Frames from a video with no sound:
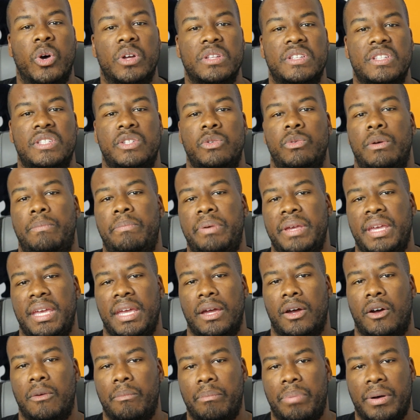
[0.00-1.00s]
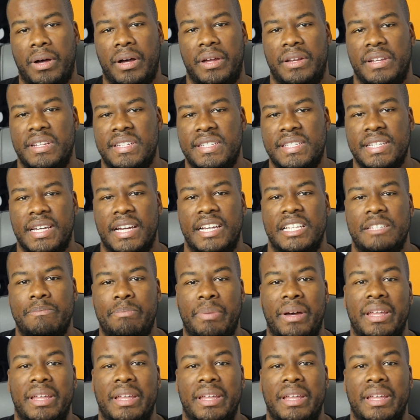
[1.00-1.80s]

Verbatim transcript: not to appear on partner sites.